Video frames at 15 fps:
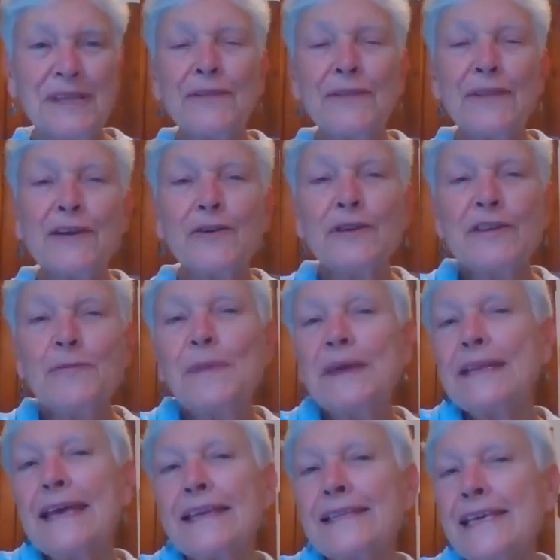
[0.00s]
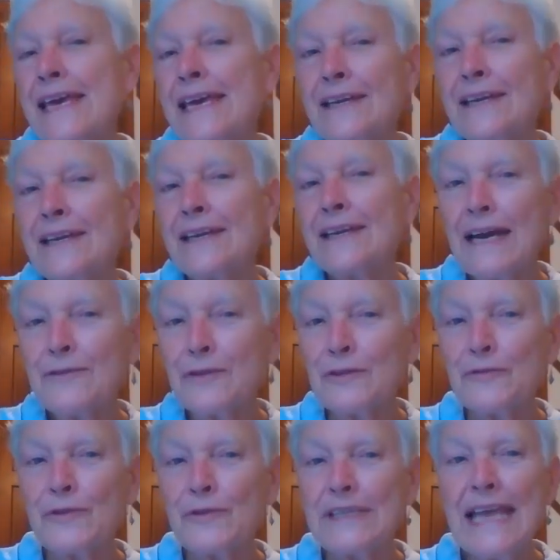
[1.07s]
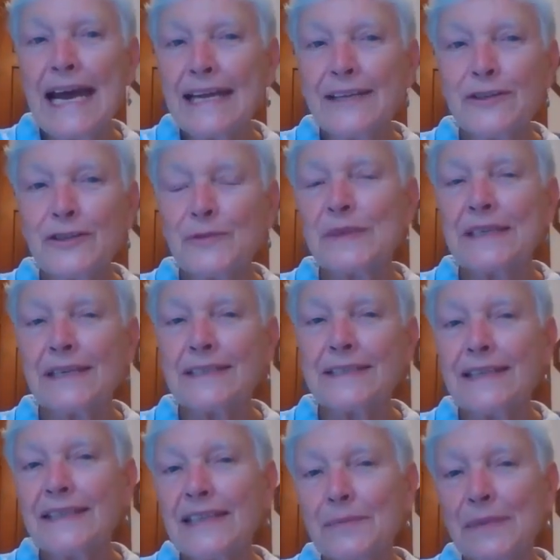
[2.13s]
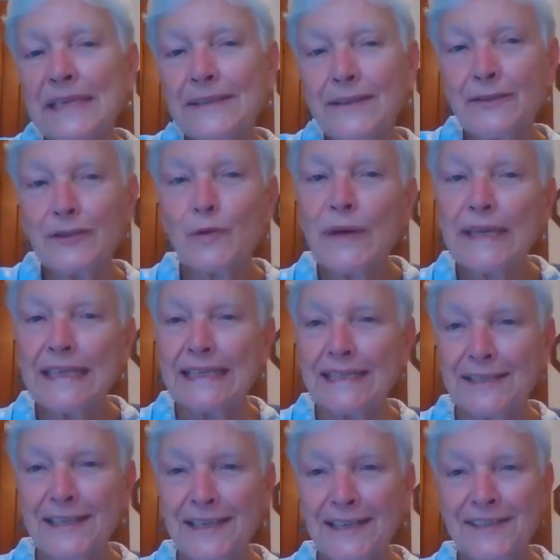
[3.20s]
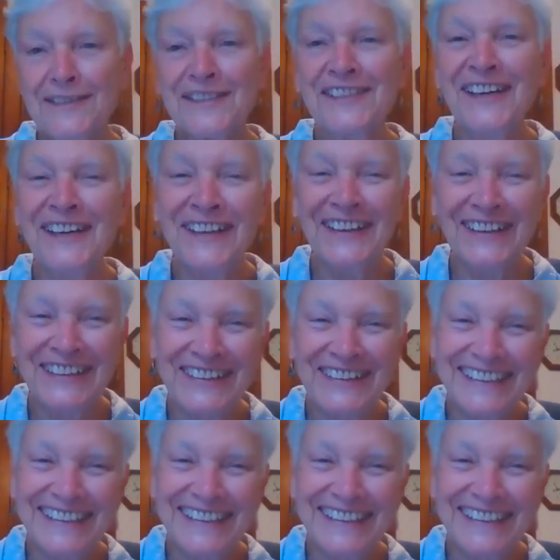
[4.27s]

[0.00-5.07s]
Now they couldn't have been hanging around you for 9 years because then they'd be in their 20s. So